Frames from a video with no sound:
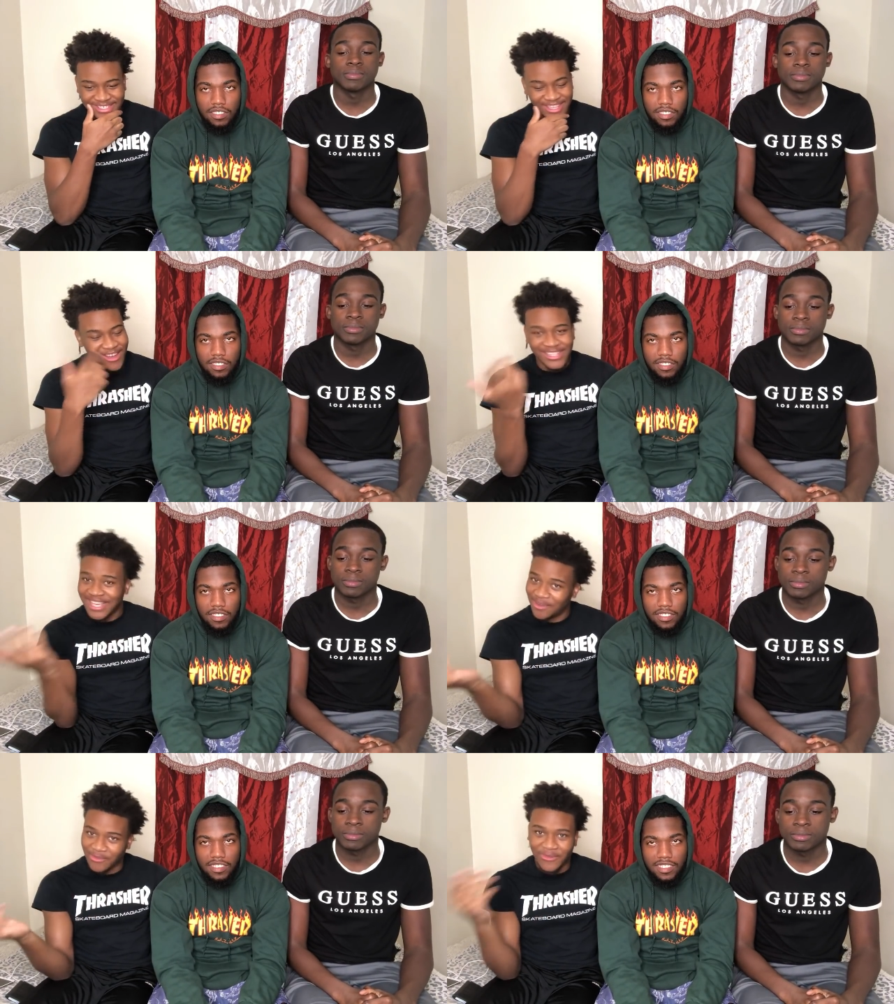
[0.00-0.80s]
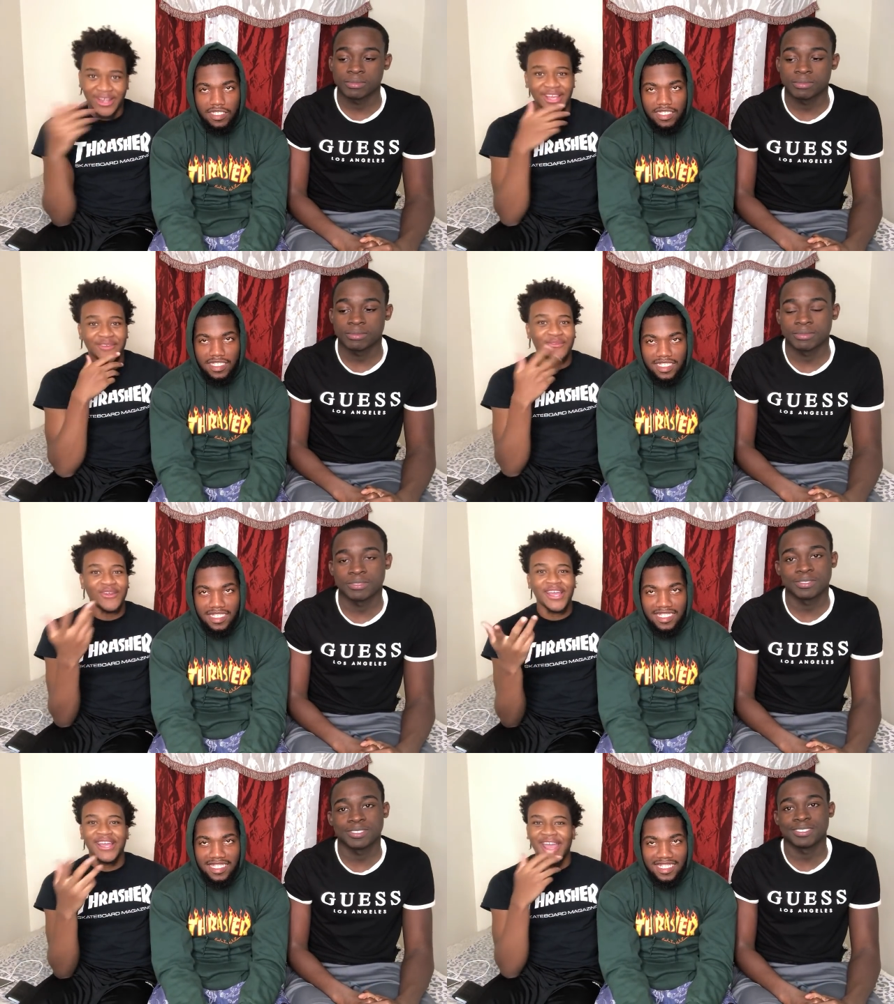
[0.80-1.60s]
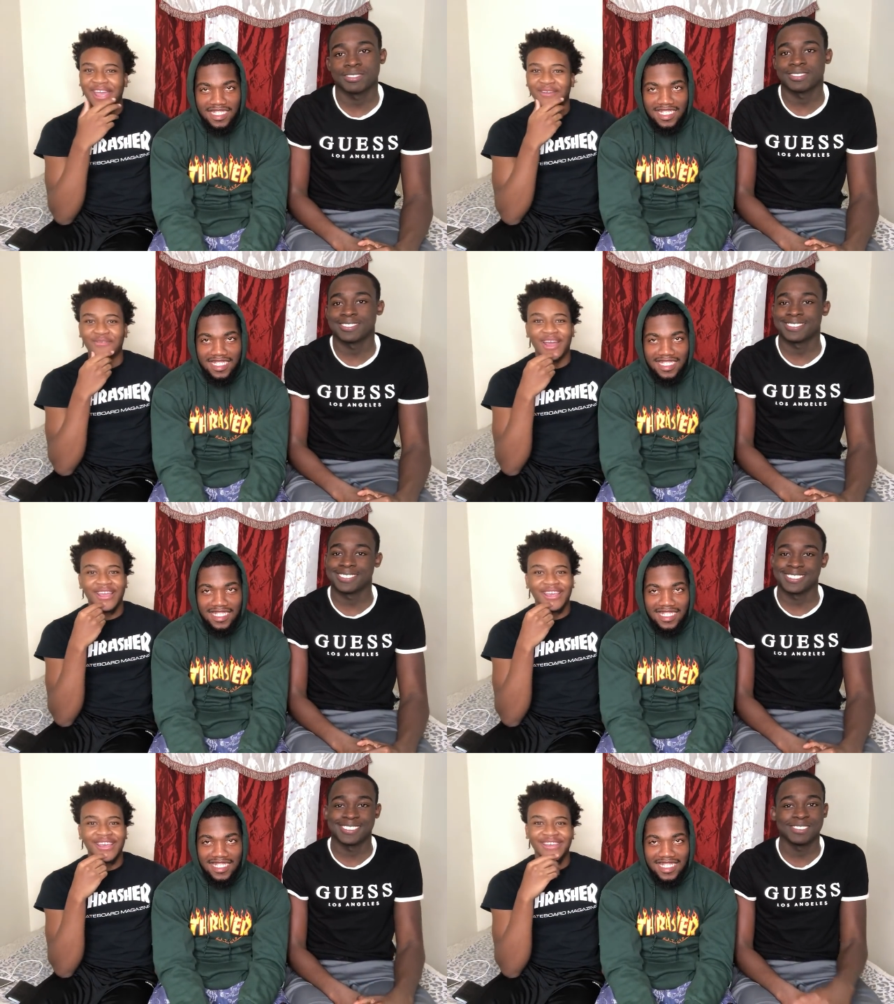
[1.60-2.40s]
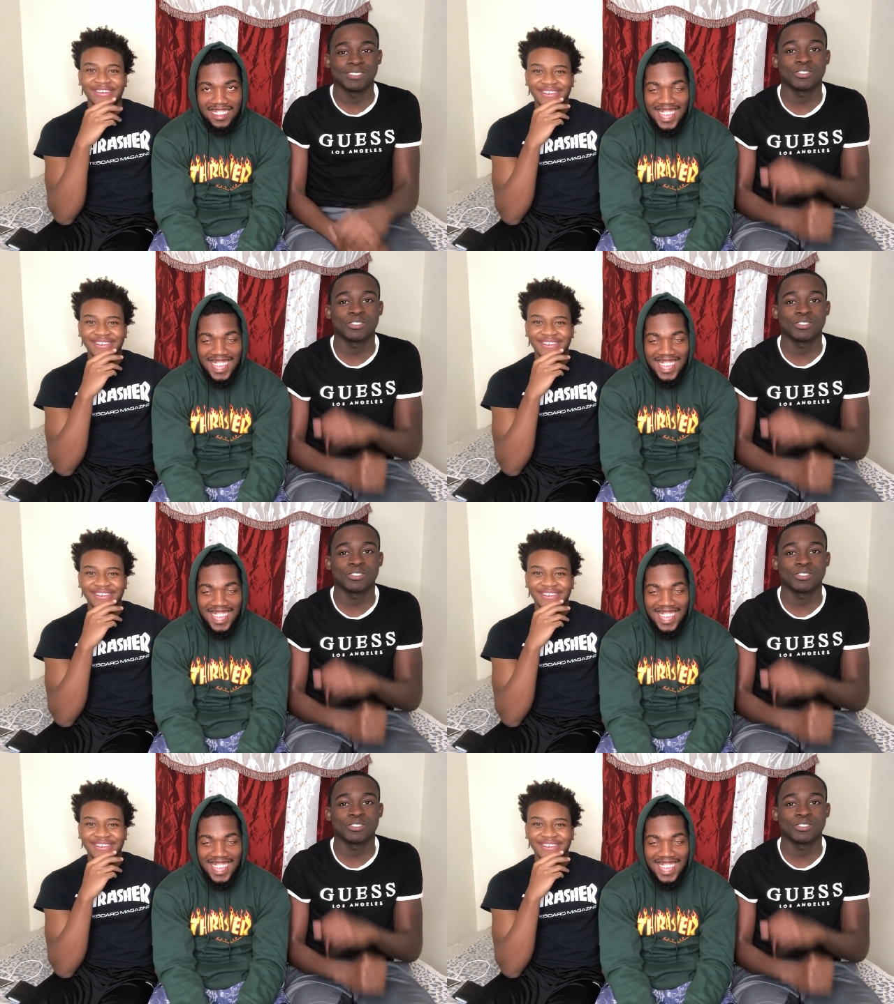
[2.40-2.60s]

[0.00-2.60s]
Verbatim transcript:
Speaker 1: Let's call it that Fred. Fred came to fight Gee.